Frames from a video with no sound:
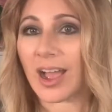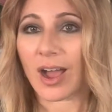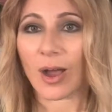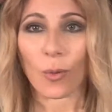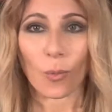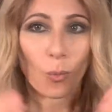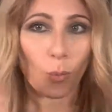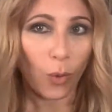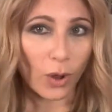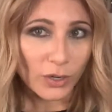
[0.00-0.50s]

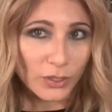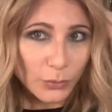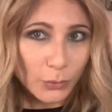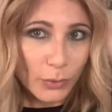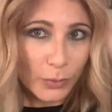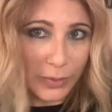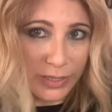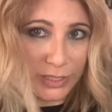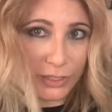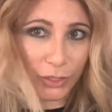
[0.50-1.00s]
what we'll
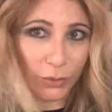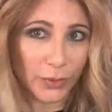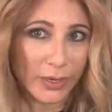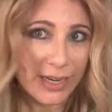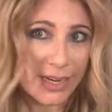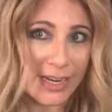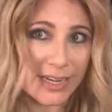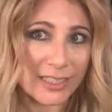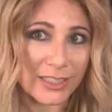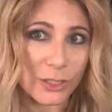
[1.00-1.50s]
be doing
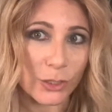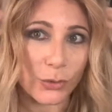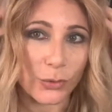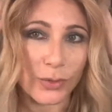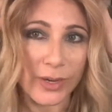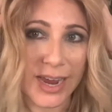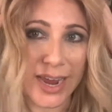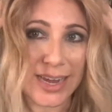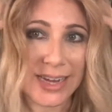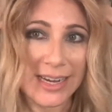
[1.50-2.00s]
is
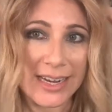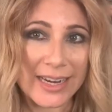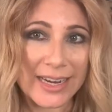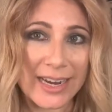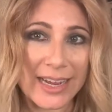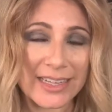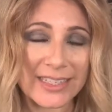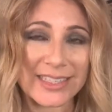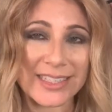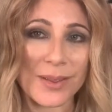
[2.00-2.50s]
creating
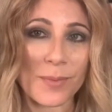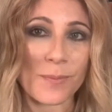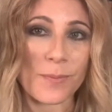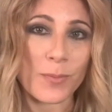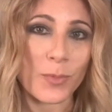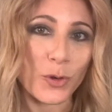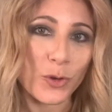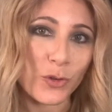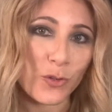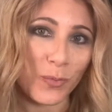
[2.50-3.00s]
some
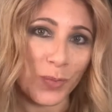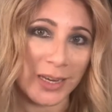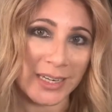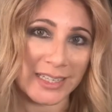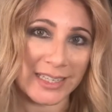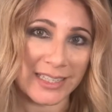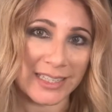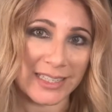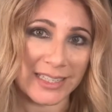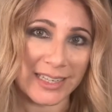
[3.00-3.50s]
movement
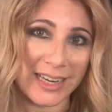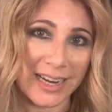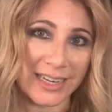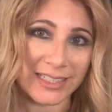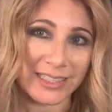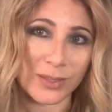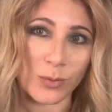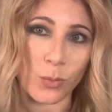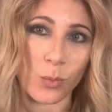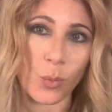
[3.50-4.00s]
and
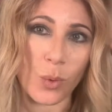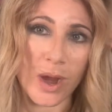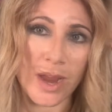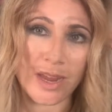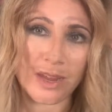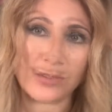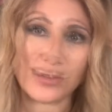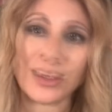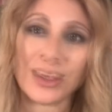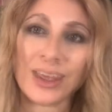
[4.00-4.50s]
some
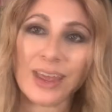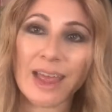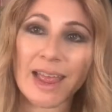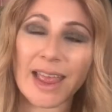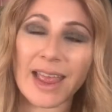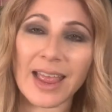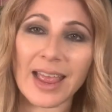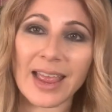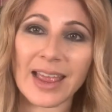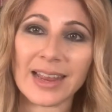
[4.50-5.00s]
wave
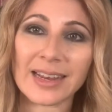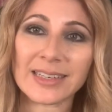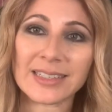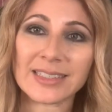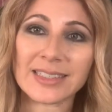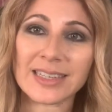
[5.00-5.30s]
and